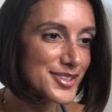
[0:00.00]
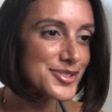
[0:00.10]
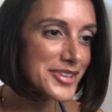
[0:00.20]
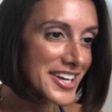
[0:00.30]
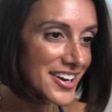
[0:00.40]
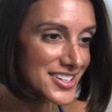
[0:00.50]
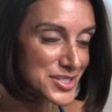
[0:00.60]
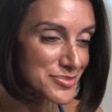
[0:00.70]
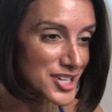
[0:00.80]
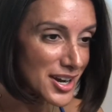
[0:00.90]
you're doing an
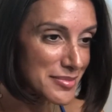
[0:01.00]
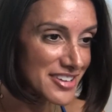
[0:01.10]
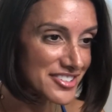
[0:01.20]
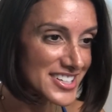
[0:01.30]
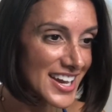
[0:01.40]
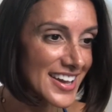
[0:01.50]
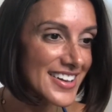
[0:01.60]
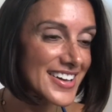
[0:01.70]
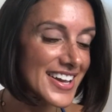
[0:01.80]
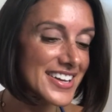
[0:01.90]
awesome job every day.
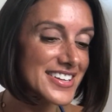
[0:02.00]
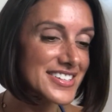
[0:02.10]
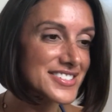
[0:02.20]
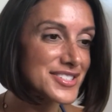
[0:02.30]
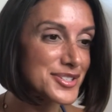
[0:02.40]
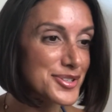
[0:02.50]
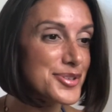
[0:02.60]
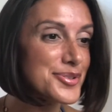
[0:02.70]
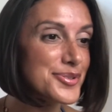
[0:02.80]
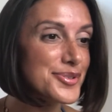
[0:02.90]
It is
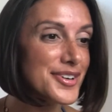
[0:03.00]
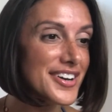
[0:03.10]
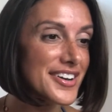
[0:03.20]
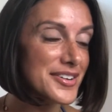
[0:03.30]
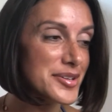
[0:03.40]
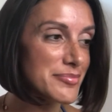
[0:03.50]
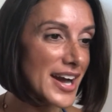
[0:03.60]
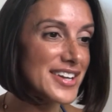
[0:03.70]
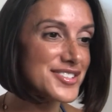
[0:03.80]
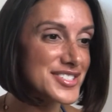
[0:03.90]
you
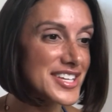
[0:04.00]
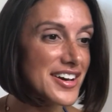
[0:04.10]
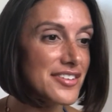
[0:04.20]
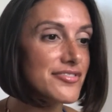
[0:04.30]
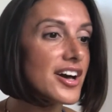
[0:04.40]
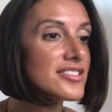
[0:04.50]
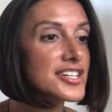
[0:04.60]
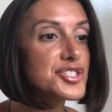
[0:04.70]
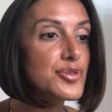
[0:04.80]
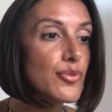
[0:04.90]
by yourself,
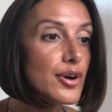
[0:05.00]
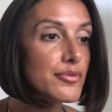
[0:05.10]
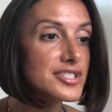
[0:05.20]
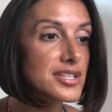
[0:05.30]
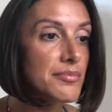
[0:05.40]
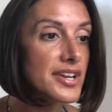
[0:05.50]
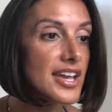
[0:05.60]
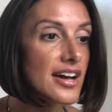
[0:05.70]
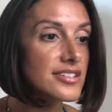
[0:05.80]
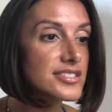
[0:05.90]
unless you work with
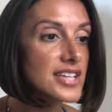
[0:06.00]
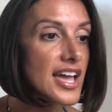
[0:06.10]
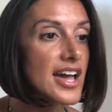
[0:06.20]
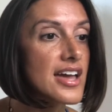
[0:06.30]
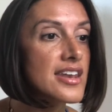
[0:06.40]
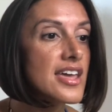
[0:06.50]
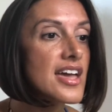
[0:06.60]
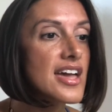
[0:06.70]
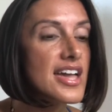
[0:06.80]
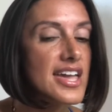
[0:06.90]
somebody else, and
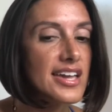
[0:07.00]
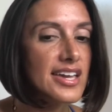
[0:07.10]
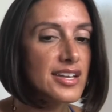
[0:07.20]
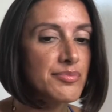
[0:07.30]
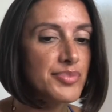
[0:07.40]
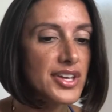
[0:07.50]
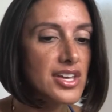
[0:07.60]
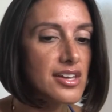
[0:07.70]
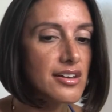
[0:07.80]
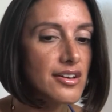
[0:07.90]
it can
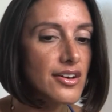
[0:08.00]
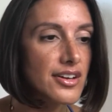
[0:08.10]
be